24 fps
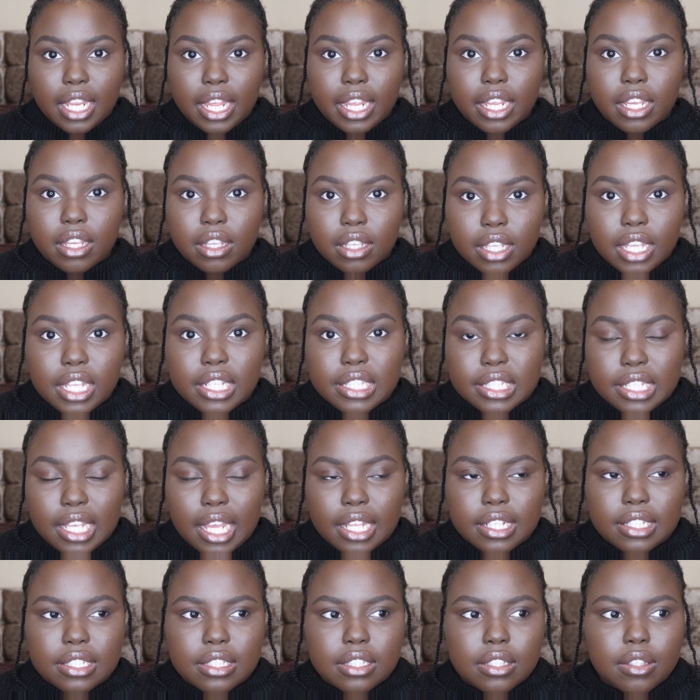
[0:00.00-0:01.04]
like
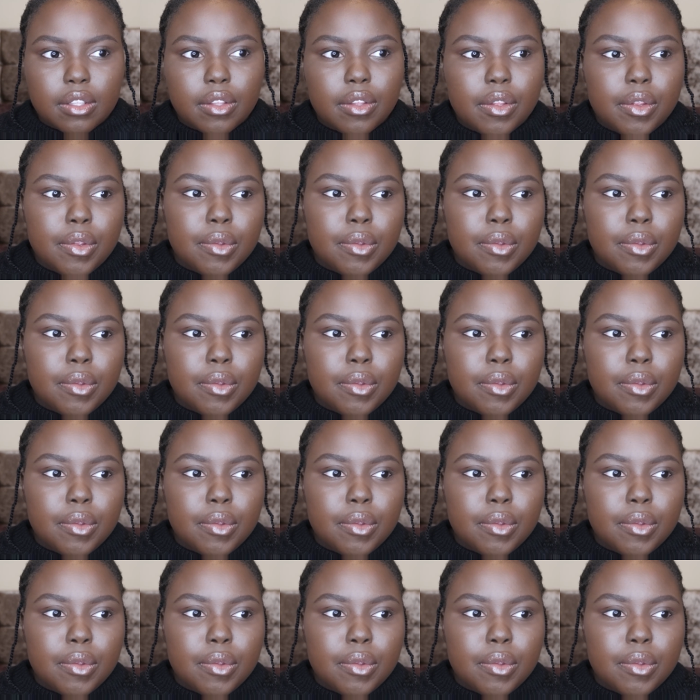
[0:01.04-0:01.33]
intense.